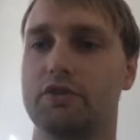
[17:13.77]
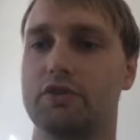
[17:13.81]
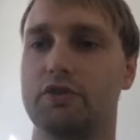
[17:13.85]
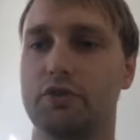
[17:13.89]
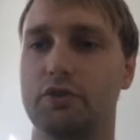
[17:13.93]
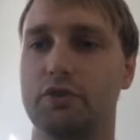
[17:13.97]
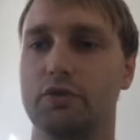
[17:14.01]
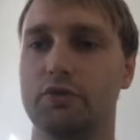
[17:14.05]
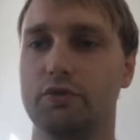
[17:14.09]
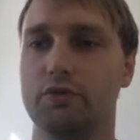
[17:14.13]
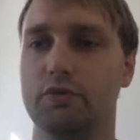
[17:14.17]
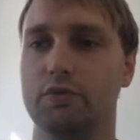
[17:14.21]

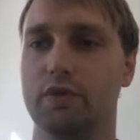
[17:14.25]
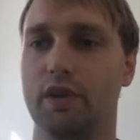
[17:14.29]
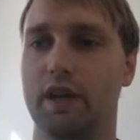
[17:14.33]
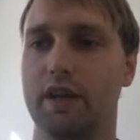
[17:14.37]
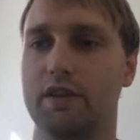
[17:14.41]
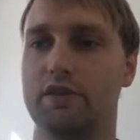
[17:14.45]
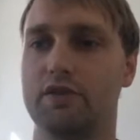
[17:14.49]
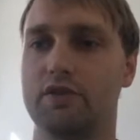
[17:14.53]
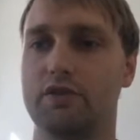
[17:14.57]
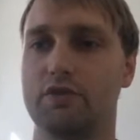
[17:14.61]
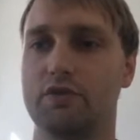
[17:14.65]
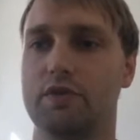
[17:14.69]
two
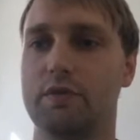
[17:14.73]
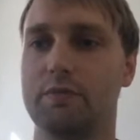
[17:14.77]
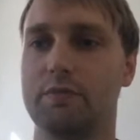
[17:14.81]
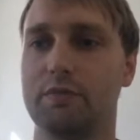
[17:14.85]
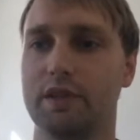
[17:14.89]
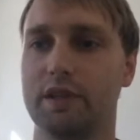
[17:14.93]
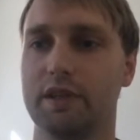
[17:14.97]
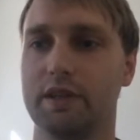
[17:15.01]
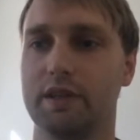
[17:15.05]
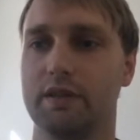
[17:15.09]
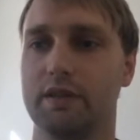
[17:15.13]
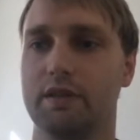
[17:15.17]

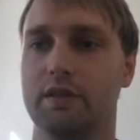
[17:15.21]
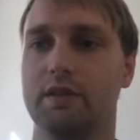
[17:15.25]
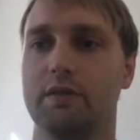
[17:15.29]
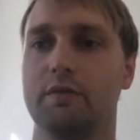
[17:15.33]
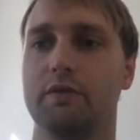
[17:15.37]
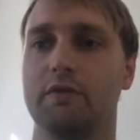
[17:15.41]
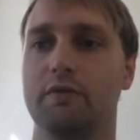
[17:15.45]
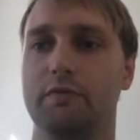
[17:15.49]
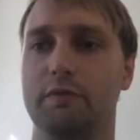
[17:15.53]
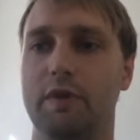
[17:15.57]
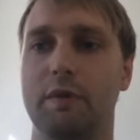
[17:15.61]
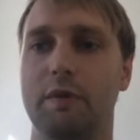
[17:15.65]
extremely
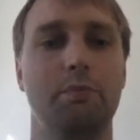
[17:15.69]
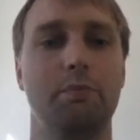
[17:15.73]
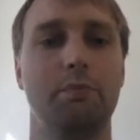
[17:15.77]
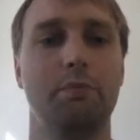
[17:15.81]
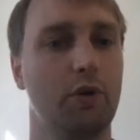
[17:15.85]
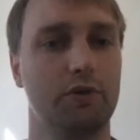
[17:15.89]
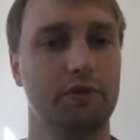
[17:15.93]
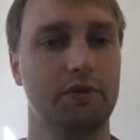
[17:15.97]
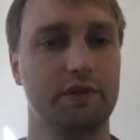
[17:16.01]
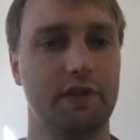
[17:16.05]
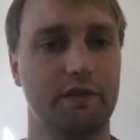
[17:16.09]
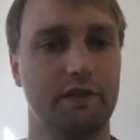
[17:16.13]

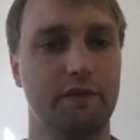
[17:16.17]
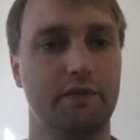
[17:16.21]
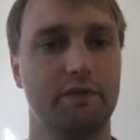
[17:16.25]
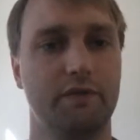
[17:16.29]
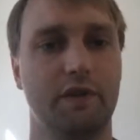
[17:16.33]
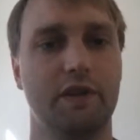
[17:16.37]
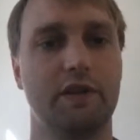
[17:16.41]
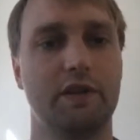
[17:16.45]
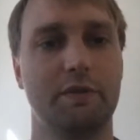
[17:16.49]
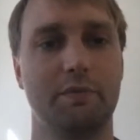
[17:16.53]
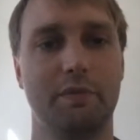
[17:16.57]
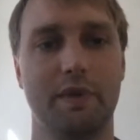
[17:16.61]
important and
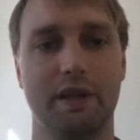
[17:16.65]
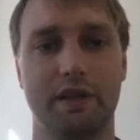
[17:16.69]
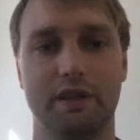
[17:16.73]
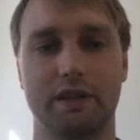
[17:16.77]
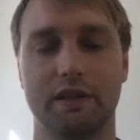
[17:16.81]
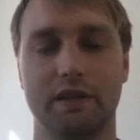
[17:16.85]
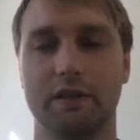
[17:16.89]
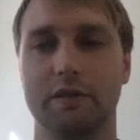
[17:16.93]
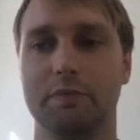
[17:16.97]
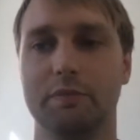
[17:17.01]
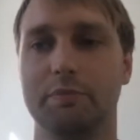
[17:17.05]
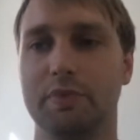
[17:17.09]

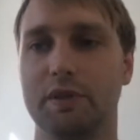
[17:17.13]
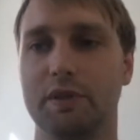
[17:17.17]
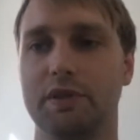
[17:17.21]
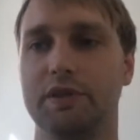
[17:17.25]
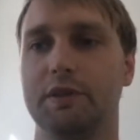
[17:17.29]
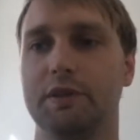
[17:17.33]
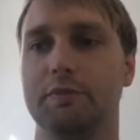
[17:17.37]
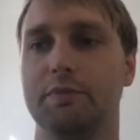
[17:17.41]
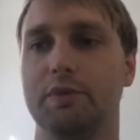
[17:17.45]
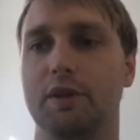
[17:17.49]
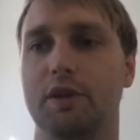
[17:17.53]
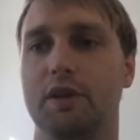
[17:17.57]
fundamental
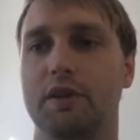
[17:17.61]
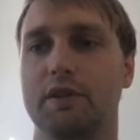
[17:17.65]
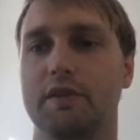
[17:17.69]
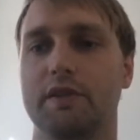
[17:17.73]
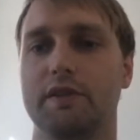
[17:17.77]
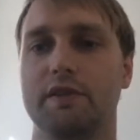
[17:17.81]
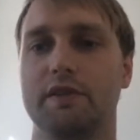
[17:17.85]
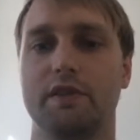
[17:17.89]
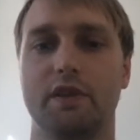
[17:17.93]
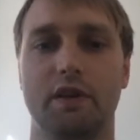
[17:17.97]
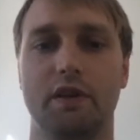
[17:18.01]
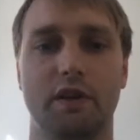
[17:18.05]
building
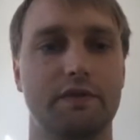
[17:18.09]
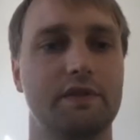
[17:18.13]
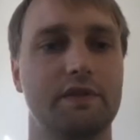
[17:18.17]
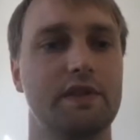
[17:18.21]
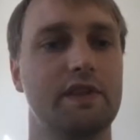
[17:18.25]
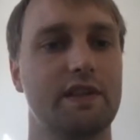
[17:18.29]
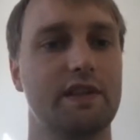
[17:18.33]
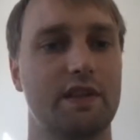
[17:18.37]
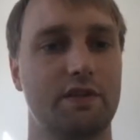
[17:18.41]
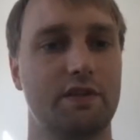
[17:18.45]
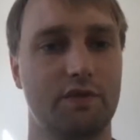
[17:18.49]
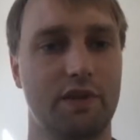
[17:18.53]
blocks of
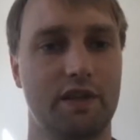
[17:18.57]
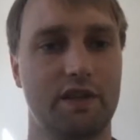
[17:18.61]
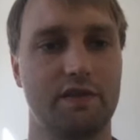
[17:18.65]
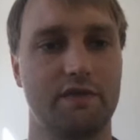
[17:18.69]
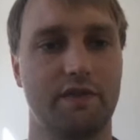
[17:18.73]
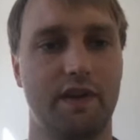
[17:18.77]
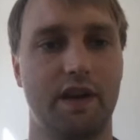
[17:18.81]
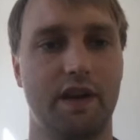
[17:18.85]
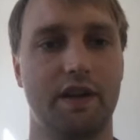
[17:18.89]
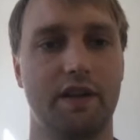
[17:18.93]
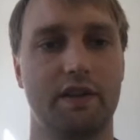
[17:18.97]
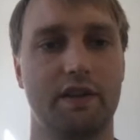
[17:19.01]
decentralized
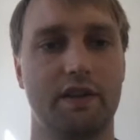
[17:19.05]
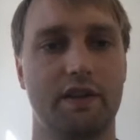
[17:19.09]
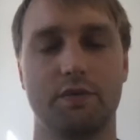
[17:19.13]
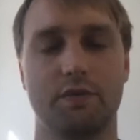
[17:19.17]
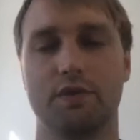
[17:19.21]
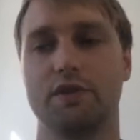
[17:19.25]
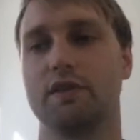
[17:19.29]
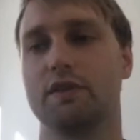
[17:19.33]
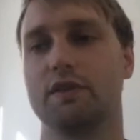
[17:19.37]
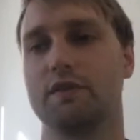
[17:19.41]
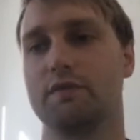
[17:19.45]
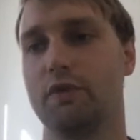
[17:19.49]
finance,
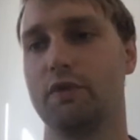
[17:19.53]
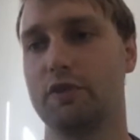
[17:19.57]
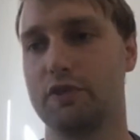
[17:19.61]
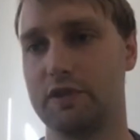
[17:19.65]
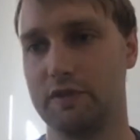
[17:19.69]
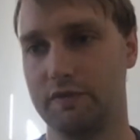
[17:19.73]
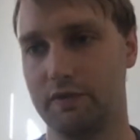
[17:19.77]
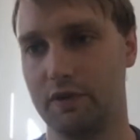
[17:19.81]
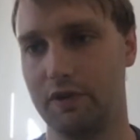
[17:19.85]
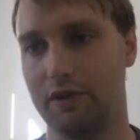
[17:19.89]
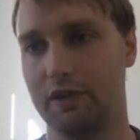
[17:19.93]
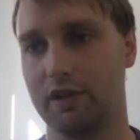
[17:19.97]
which is, first
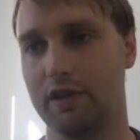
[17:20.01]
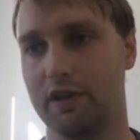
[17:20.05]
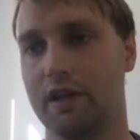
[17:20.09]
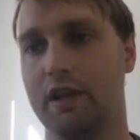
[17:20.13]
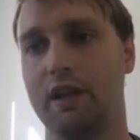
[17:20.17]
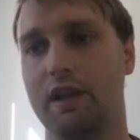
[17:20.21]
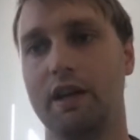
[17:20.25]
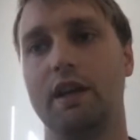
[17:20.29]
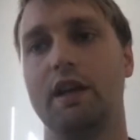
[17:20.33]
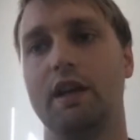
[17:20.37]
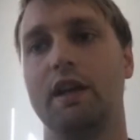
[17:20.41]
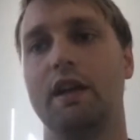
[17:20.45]
of all,
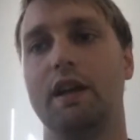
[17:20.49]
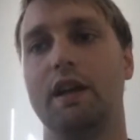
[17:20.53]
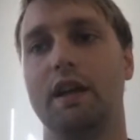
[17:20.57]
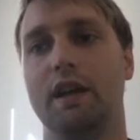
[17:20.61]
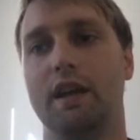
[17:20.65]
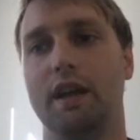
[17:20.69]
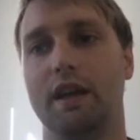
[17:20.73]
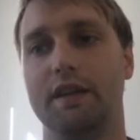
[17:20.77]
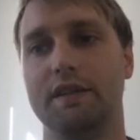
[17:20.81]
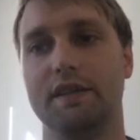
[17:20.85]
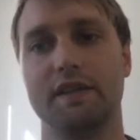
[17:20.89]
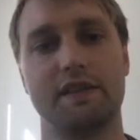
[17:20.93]

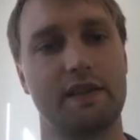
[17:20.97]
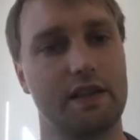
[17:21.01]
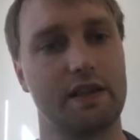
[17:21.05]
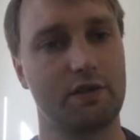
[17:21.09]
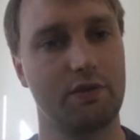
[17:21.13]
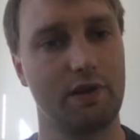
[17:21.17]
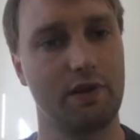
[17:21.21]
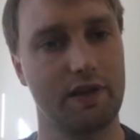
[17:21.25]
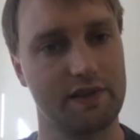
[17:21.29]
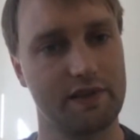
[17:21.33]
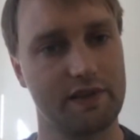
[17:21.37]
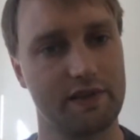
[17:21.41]
a
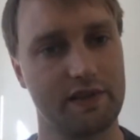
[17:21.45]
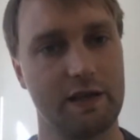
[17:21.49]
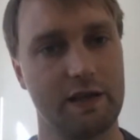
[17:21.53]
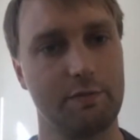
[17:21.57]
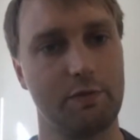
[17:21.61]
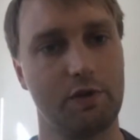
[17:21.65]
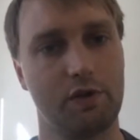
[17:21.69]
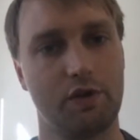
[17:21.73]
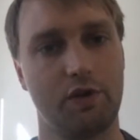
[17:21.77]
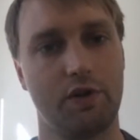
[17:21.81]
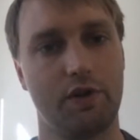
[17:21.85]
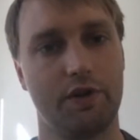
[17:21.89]
decentralized
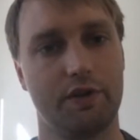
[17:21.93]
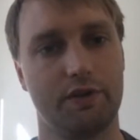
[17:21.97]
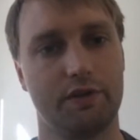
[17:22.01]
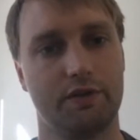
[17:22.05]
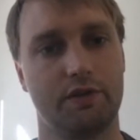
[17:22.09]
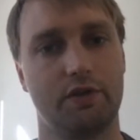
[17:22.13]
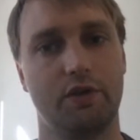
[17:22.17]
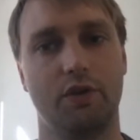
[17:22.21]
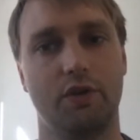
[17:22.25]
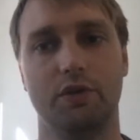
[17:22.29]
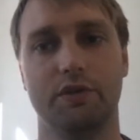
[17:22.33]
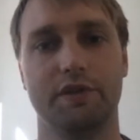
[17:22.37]
stablecoin
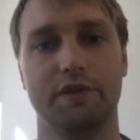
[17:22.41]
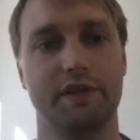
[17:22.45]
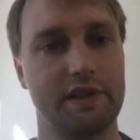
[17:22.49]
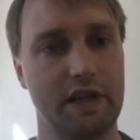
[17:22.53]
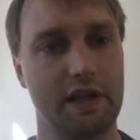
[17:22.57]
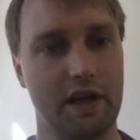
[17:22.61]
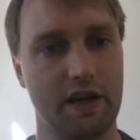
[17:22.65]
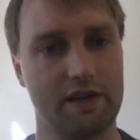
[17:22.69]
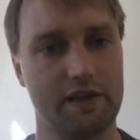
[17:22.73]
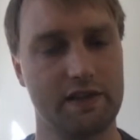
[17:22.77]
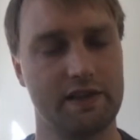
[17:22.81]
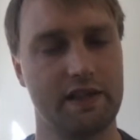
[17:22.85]
called the
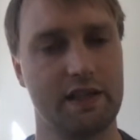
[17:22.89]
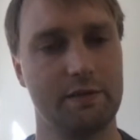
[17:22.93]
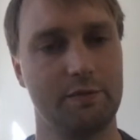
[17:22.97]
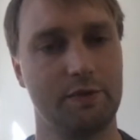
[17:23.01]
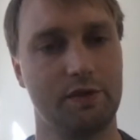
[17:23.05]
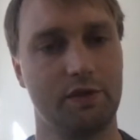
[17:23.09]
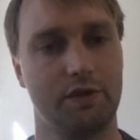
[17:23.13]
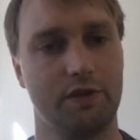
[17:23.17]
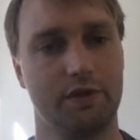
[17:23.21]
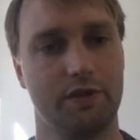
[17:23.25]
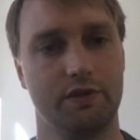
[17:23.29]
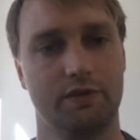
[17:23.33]
DAI
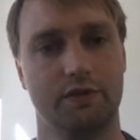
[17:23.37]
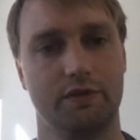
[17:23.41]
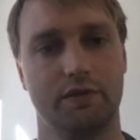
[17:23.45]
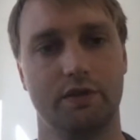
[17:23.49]
stablecoin.